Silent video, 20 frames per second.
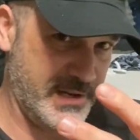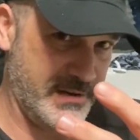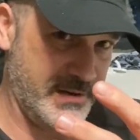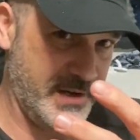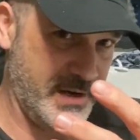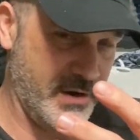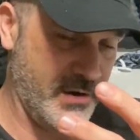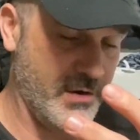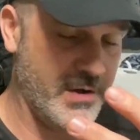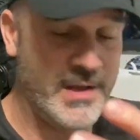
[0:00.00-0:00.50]
and
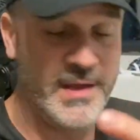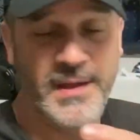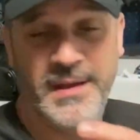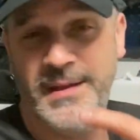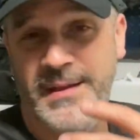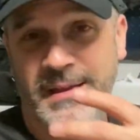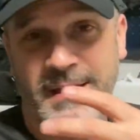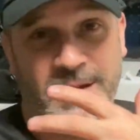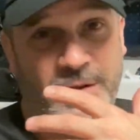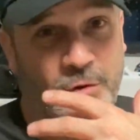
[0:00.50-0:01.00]
you know,
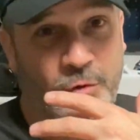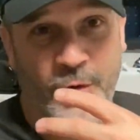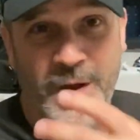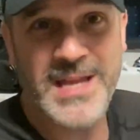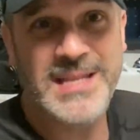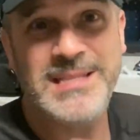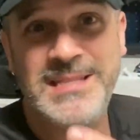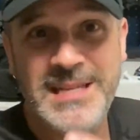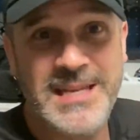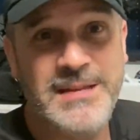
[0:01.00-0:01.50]

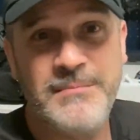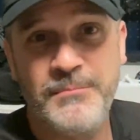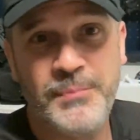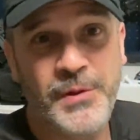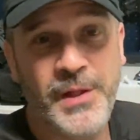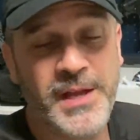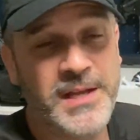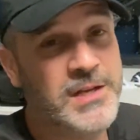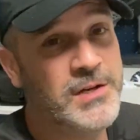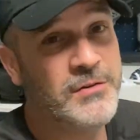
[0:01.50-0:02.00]
great team play.